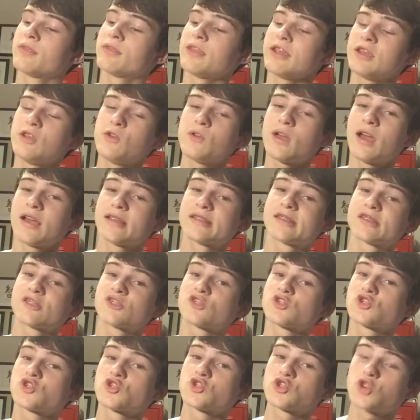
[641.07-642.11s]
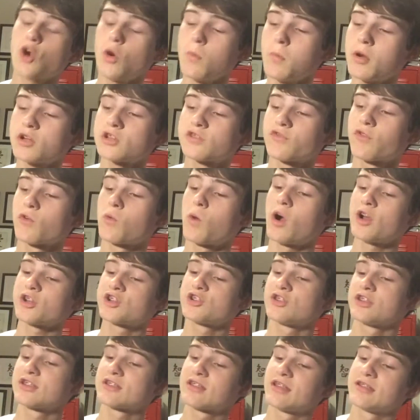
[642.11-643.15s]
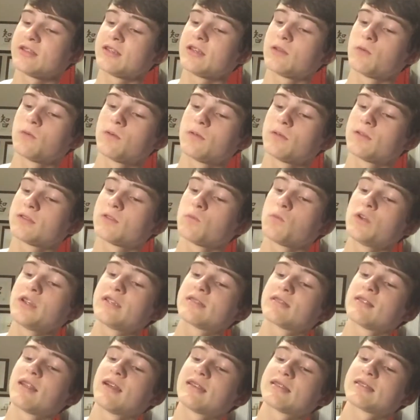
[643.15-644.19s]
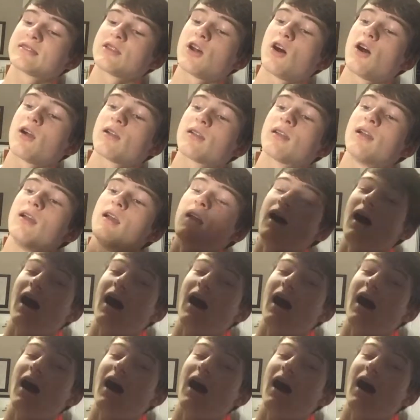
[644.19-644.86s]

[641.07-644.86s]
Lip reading: Thank you guys so much for watching this week's Let's Talk.